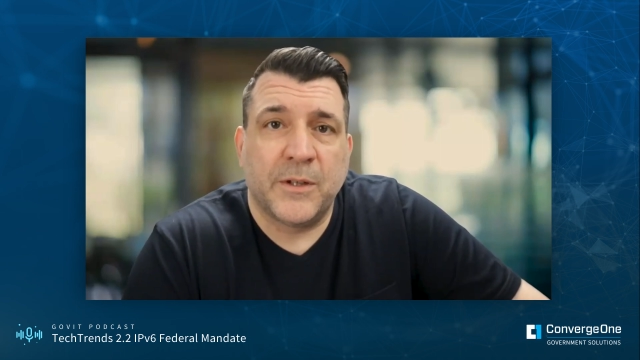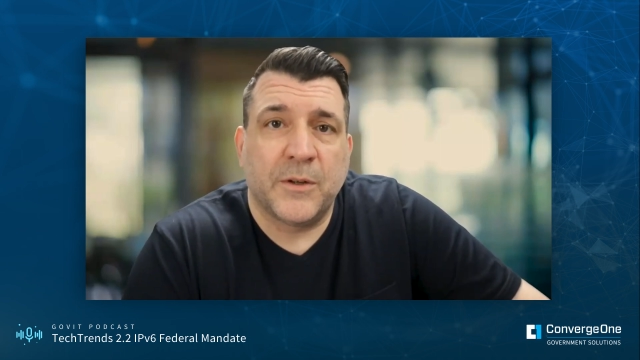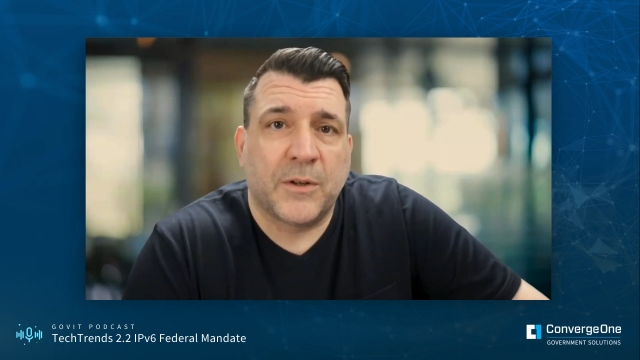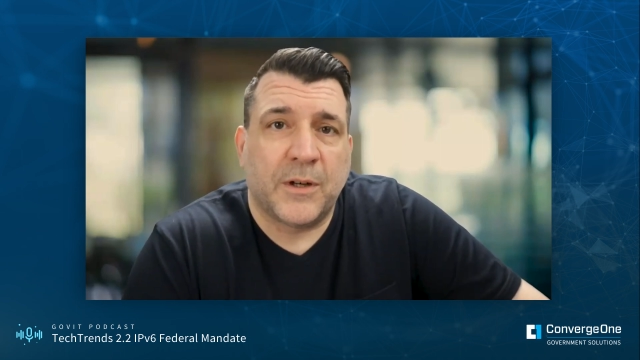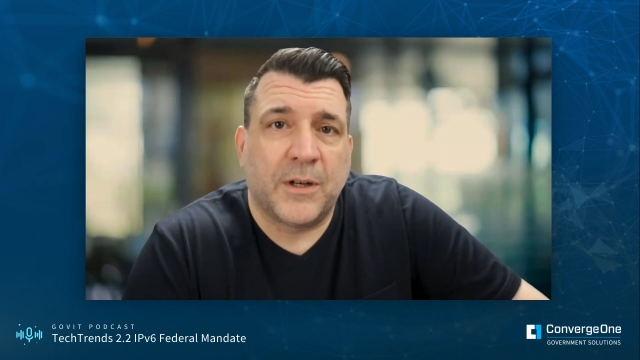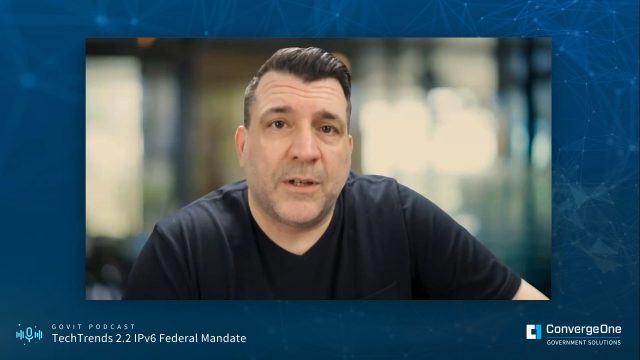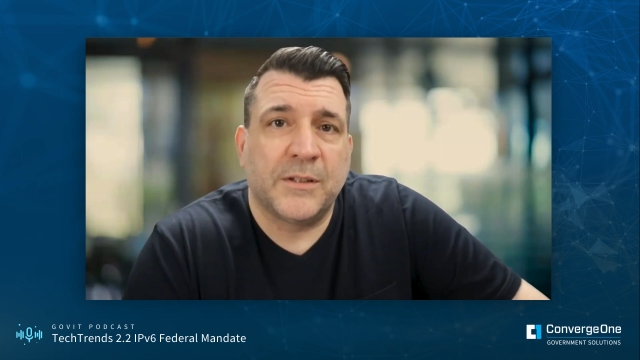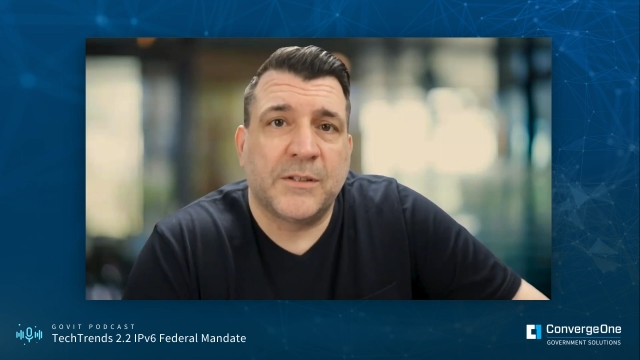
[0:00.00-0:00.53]

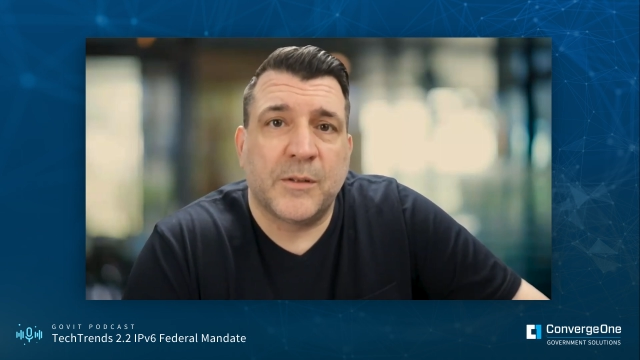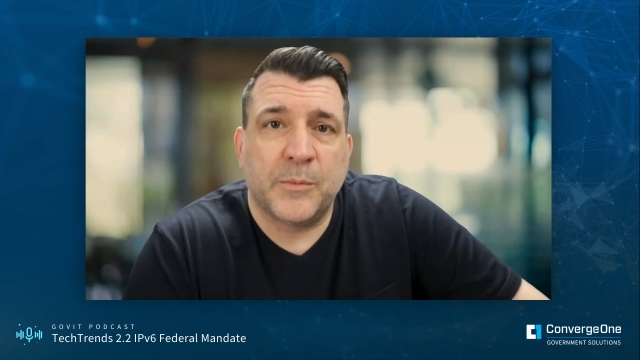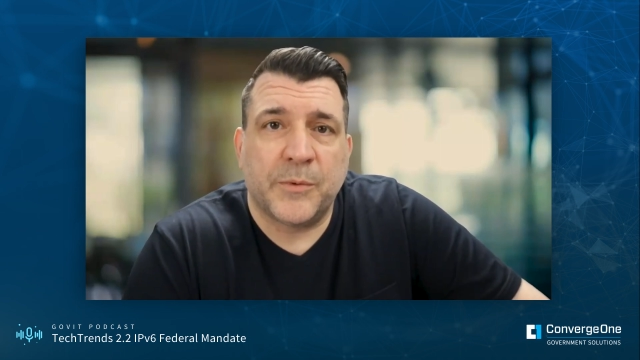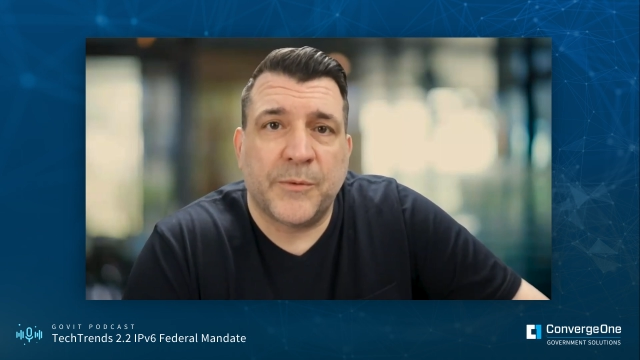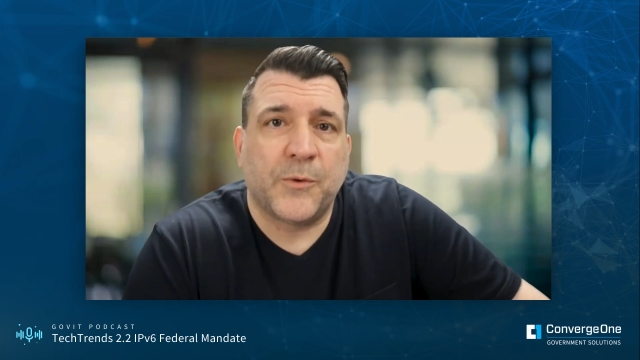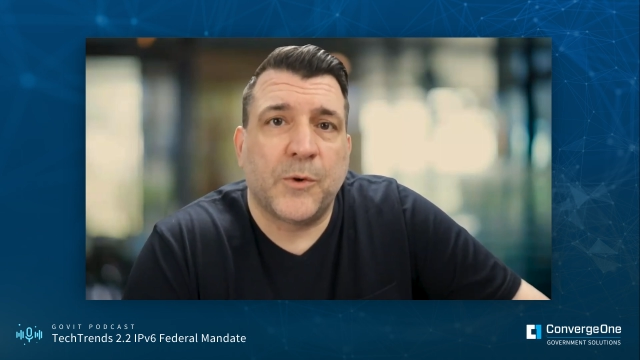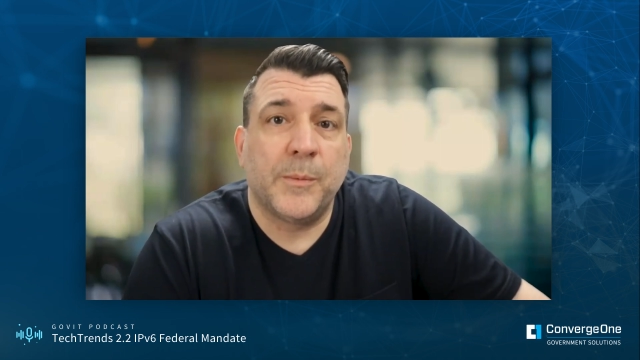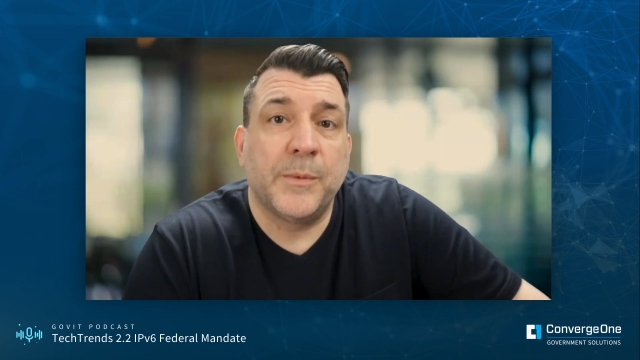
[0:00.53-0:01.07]
cost and
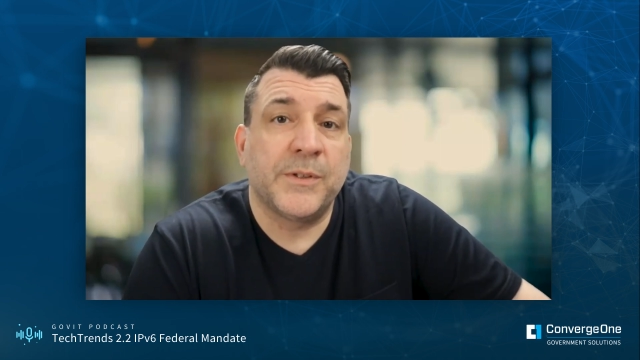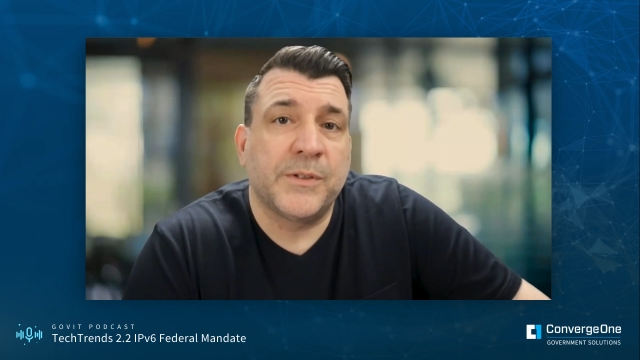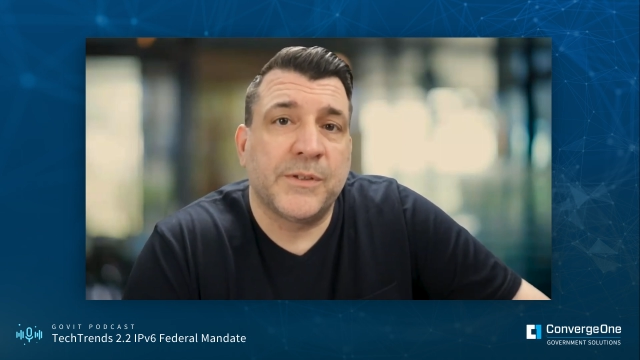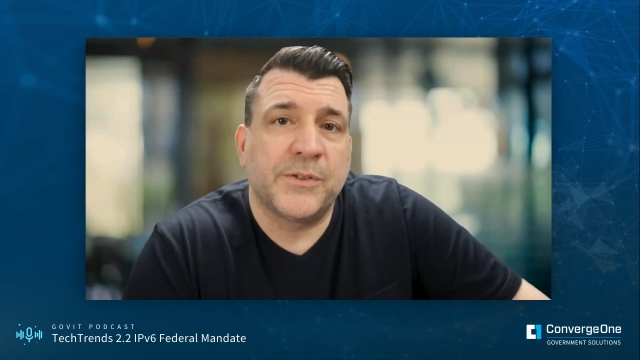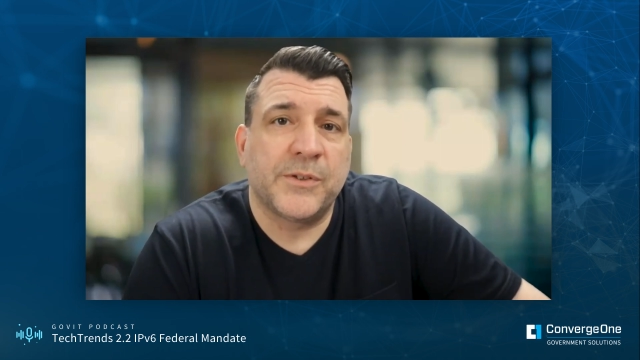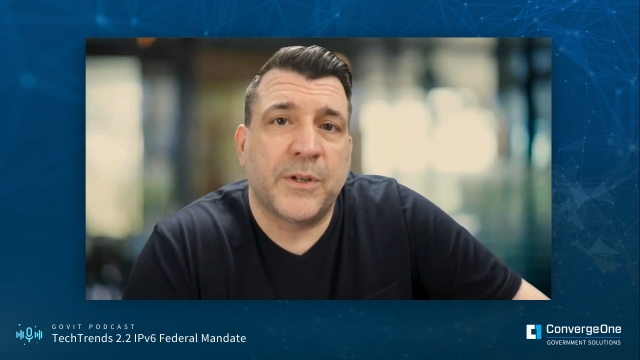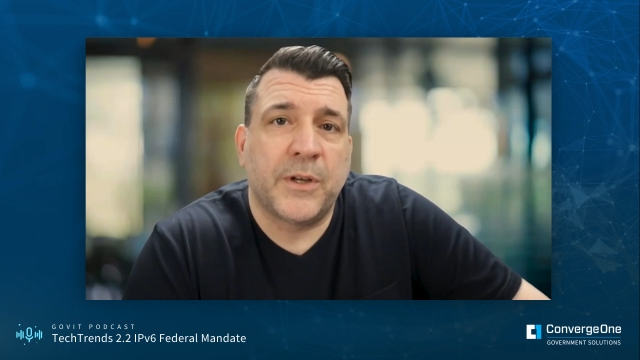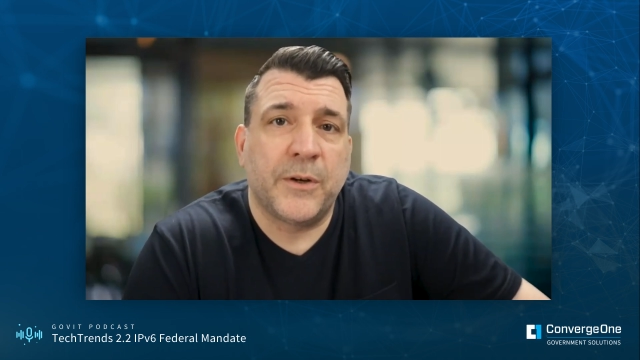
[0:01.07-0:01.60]
performance and
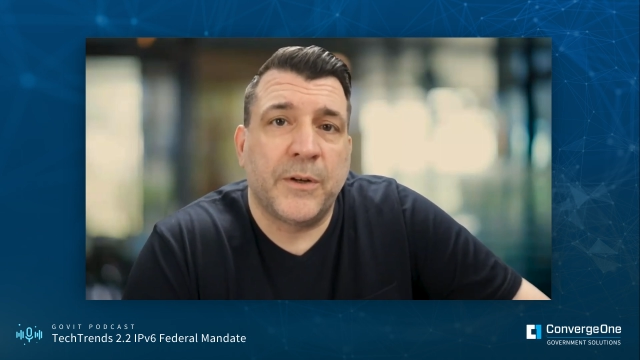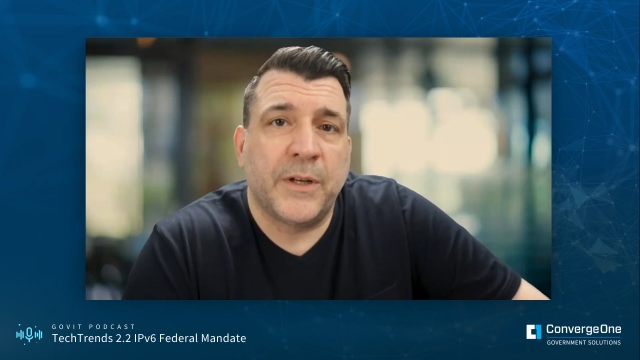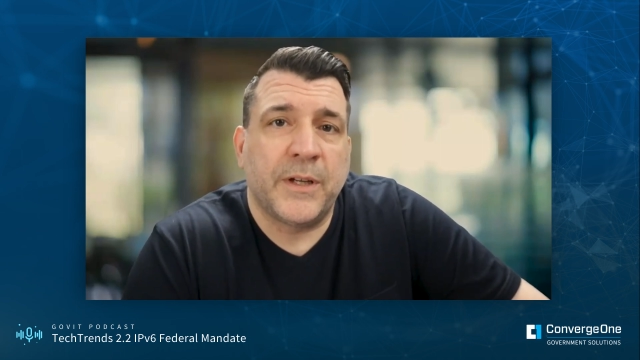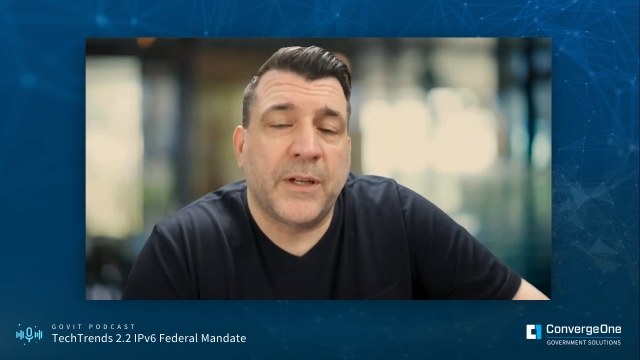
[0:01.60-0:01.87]
security.